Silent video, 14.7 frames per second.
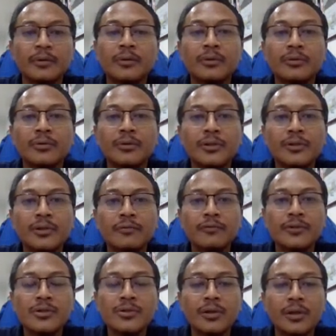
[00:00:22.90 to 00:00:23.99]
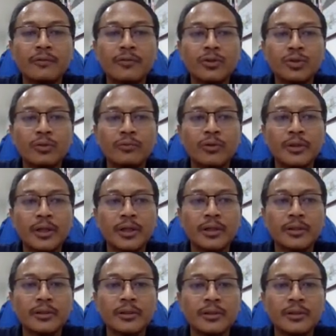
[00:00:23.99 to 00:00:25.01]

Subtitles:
Introduction for solar photovoltaic.